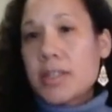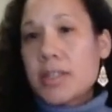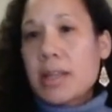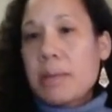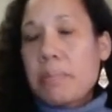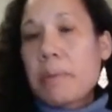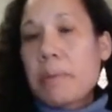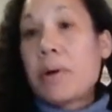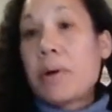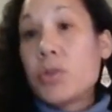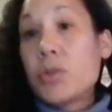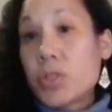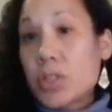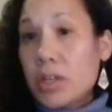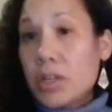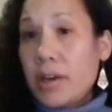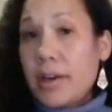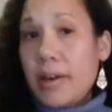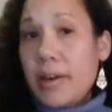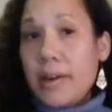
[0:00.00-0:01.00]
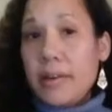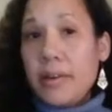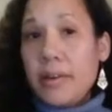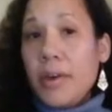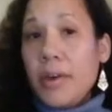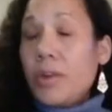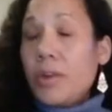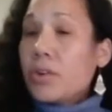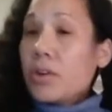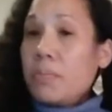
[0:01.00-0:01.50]
They proposed
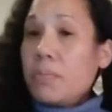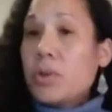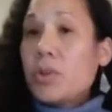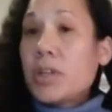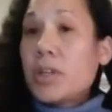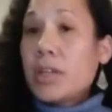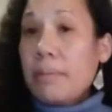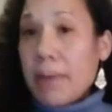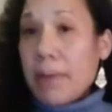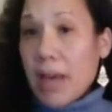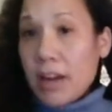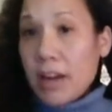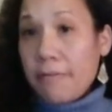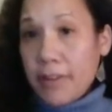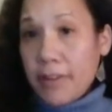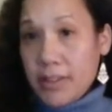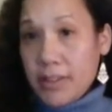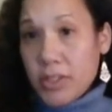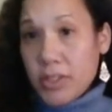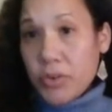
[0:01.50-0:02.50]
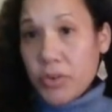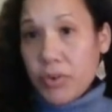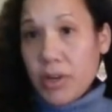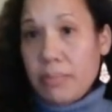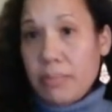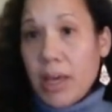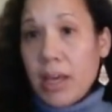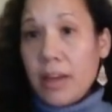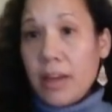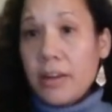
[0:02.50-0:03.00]
a community benefits
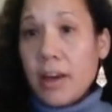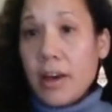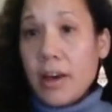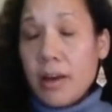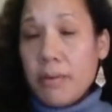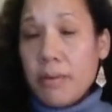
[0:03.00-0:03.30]
agreement